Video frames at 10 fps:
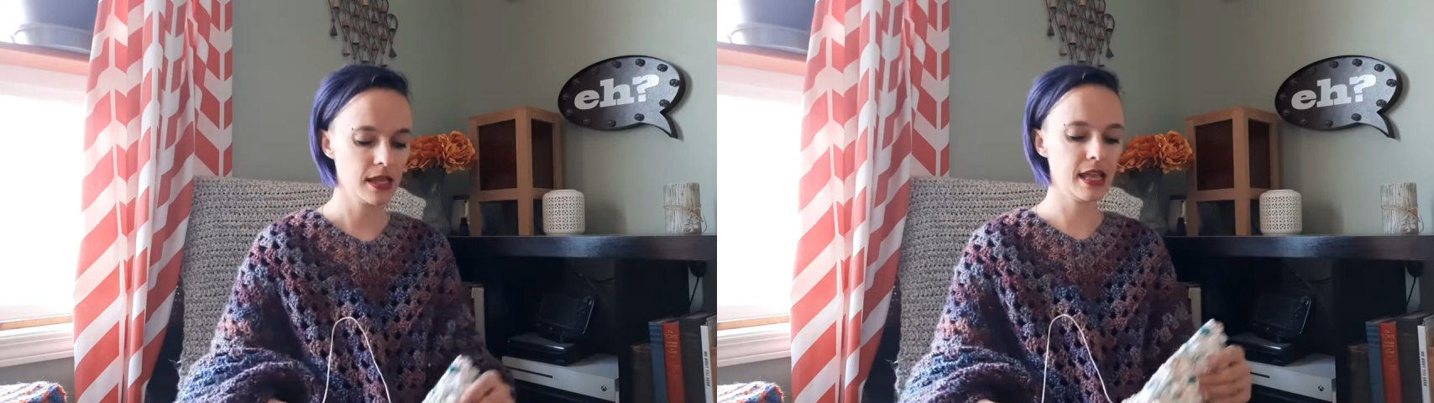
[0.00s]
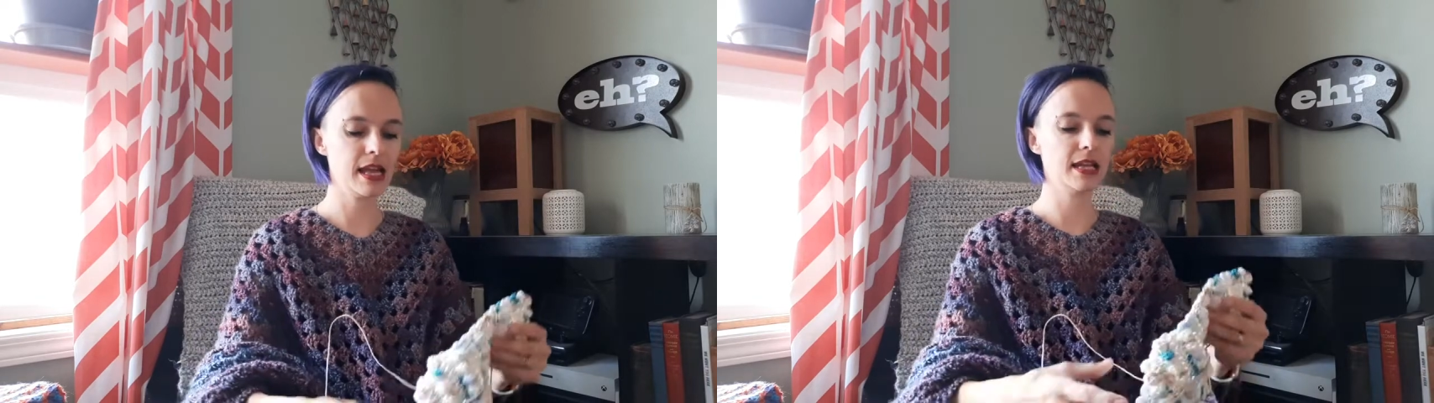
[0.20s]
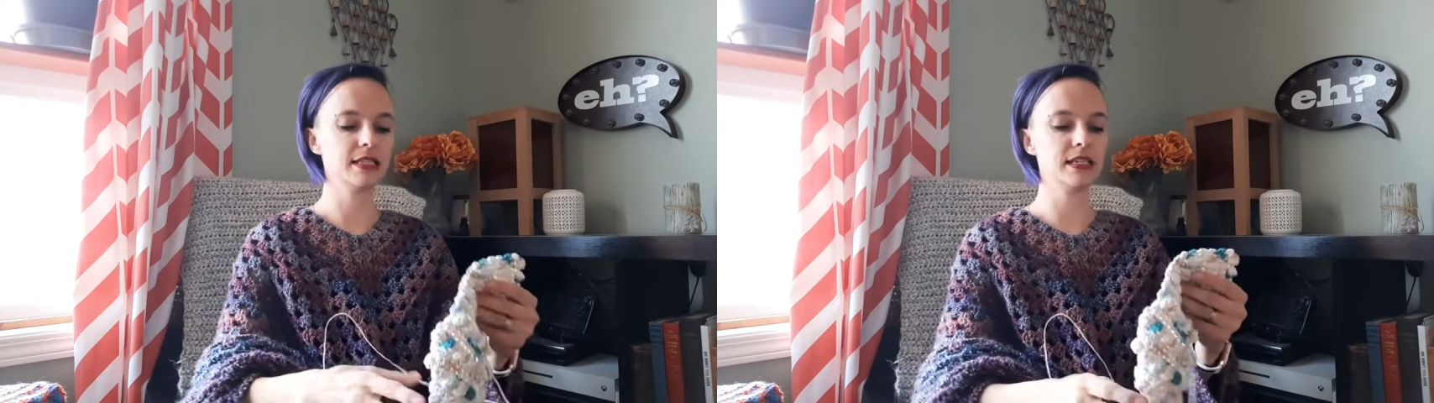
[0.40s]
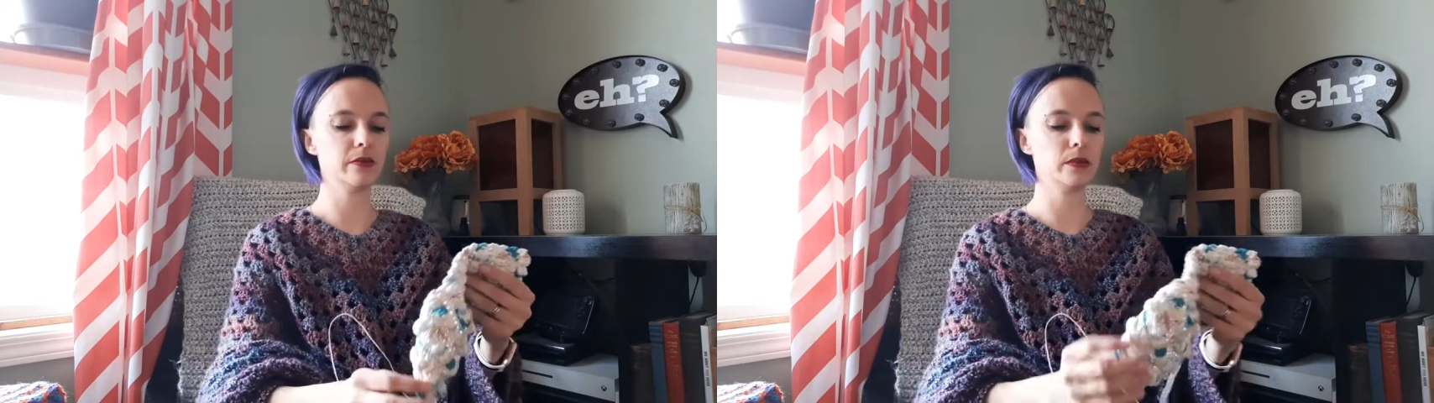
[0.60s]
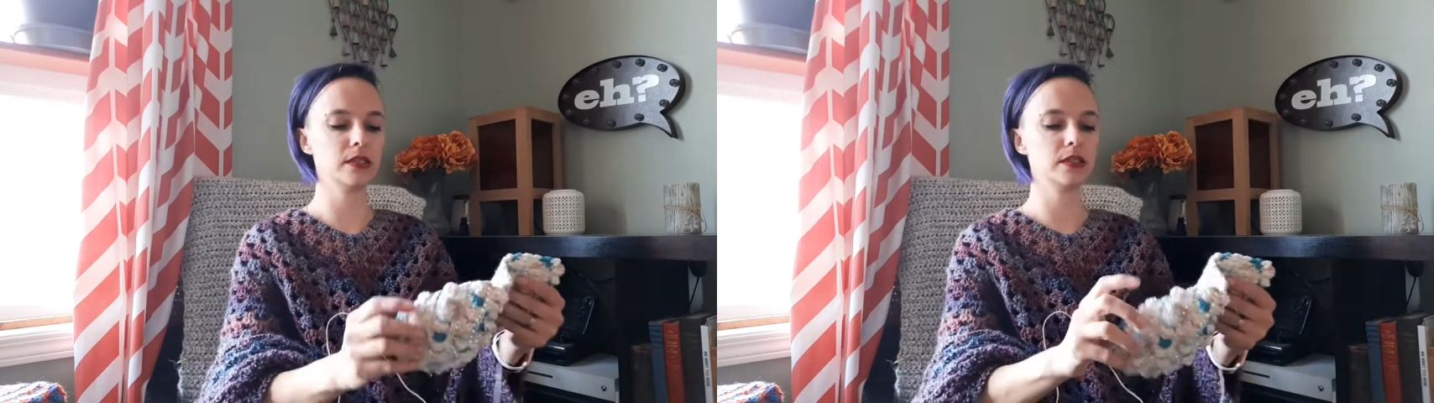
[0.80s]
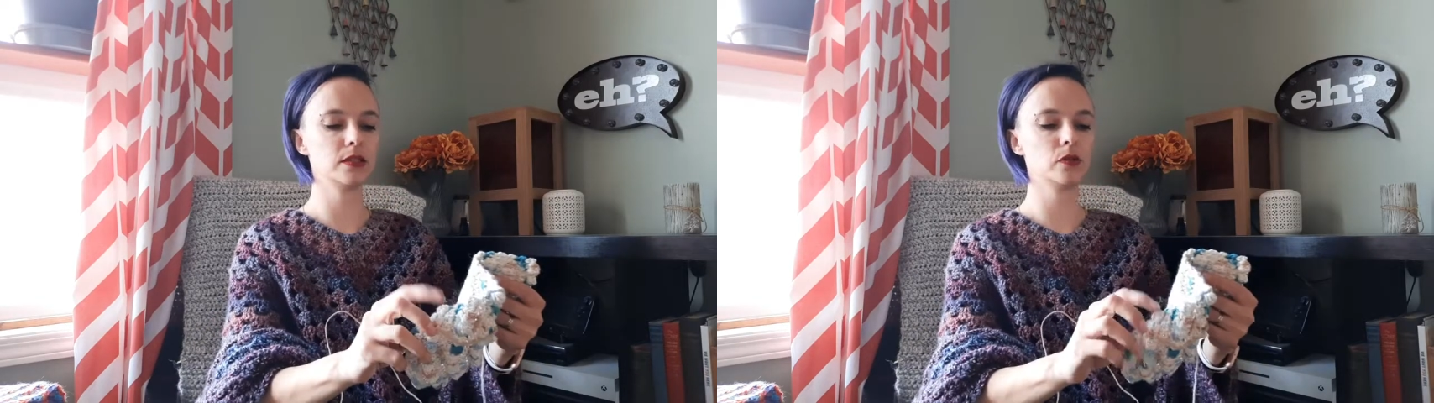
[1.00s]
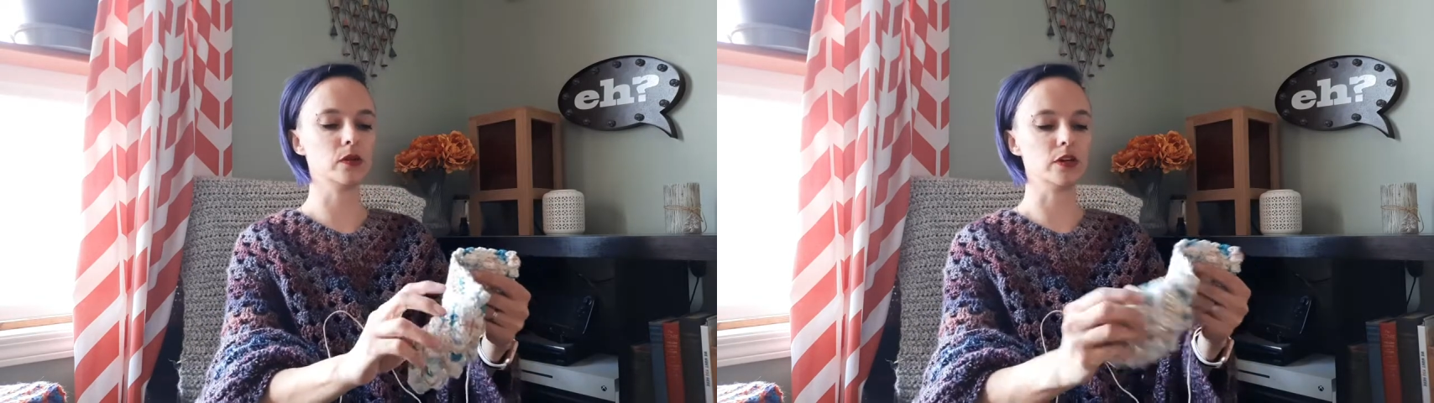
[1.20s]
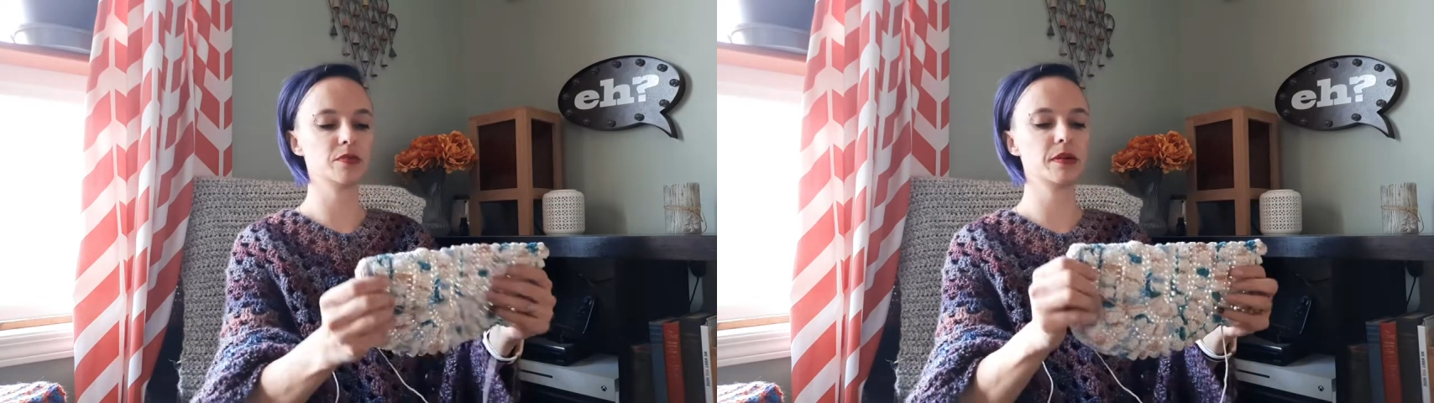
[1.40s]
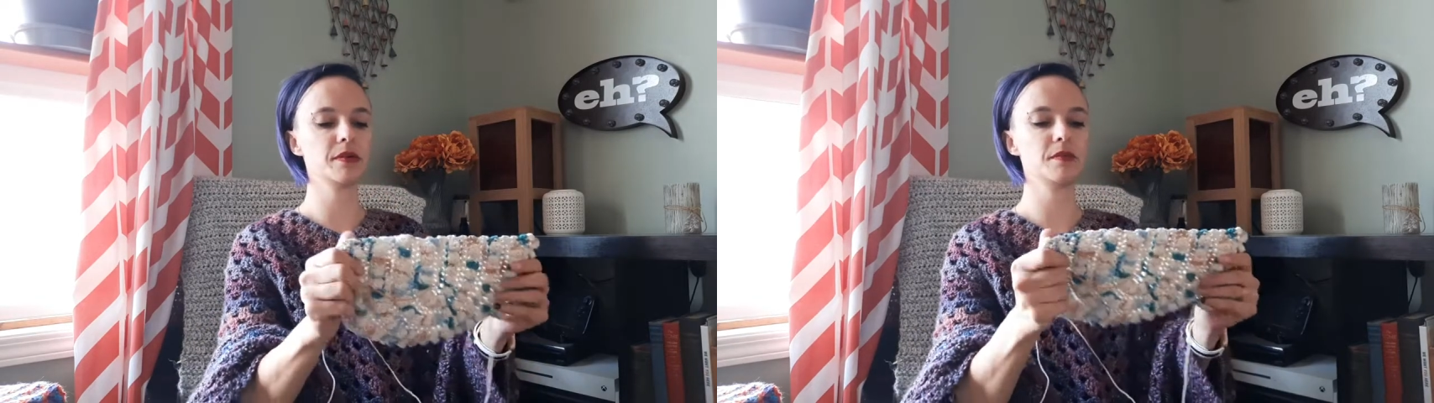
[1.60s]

And it was, oh gosh, probably